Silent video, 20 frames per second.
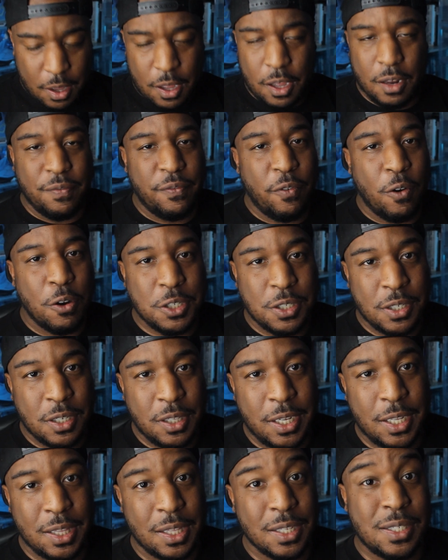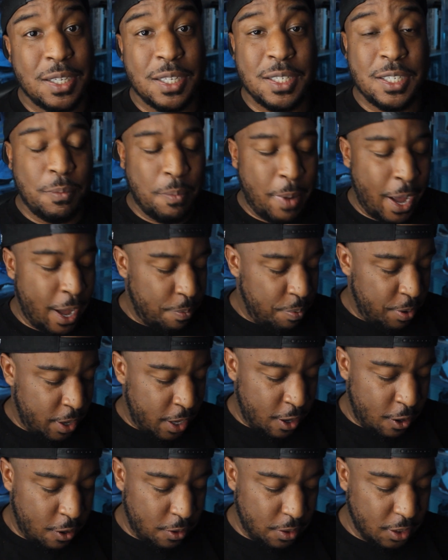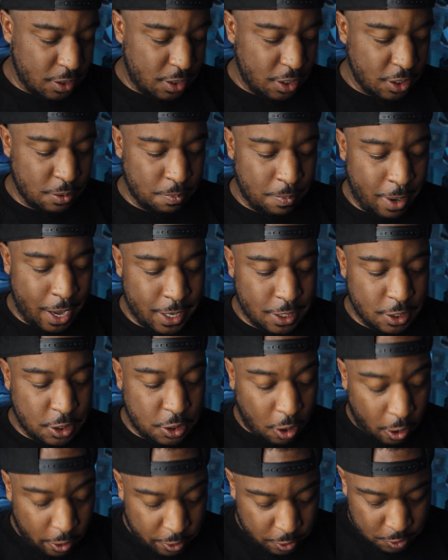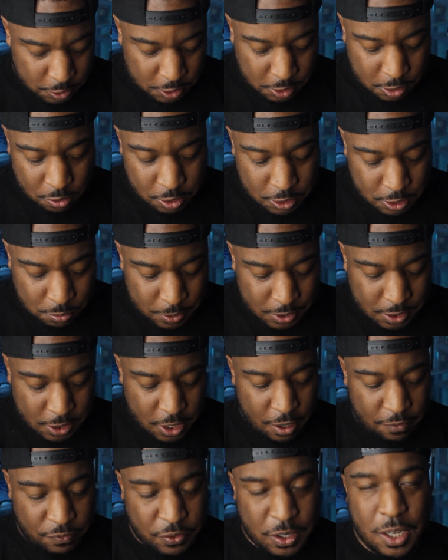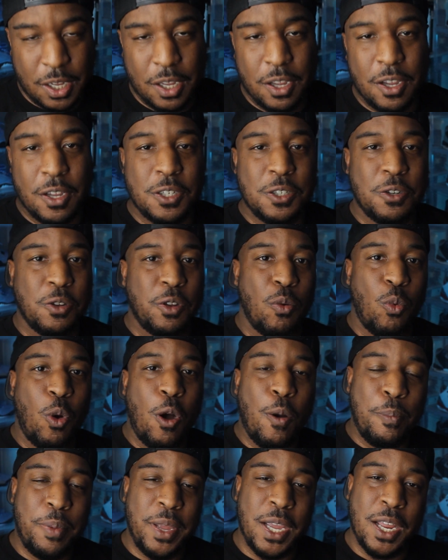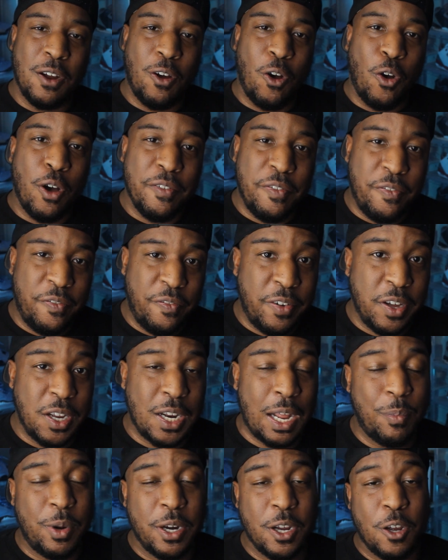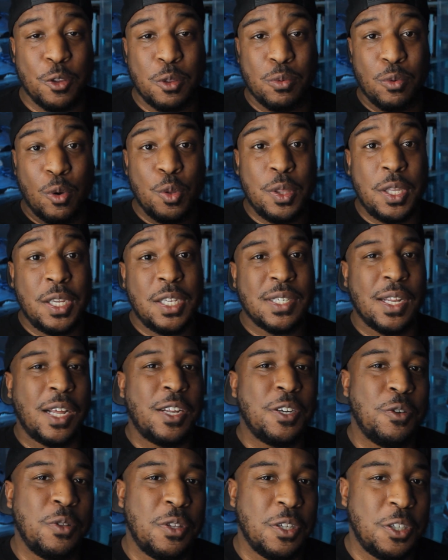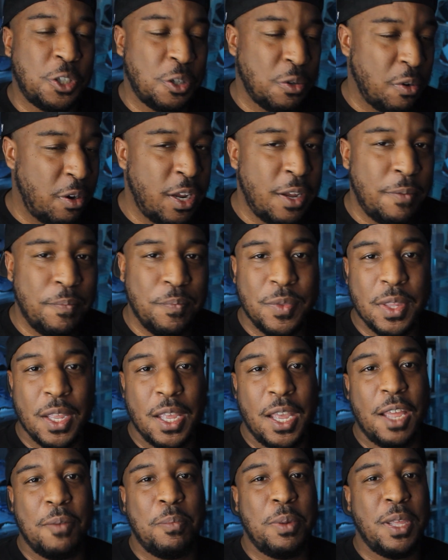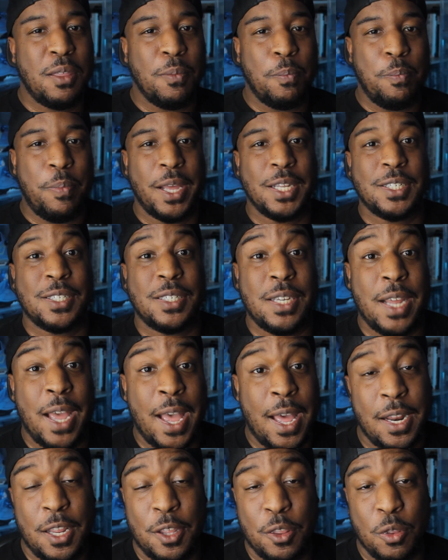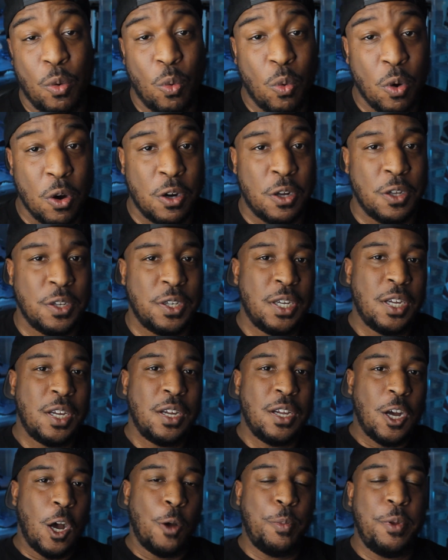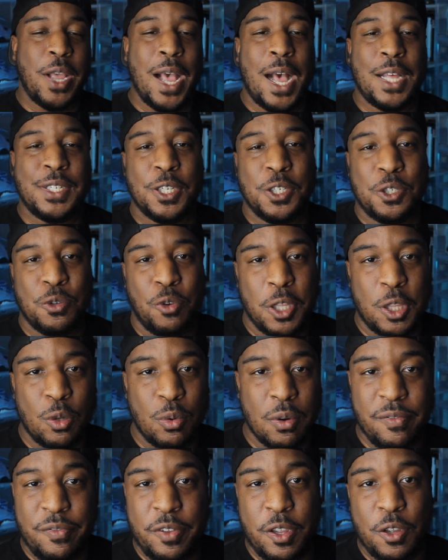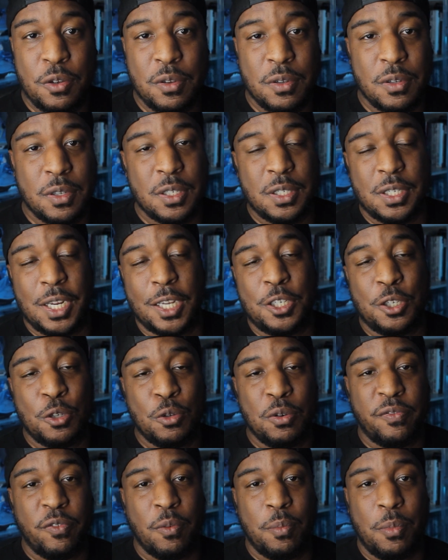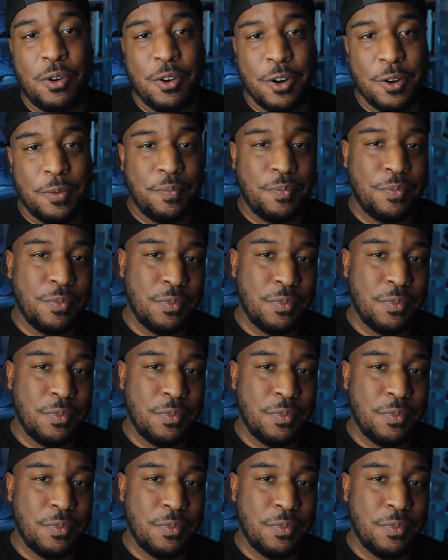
Unfortunately, this isn't my pair. This is my daughter's Christmas gift. So there won't be an on foot. I'm going to go throw these under the tree and be the best dad in the world. Hope you guys enjoyed the review. Stay tuned for more.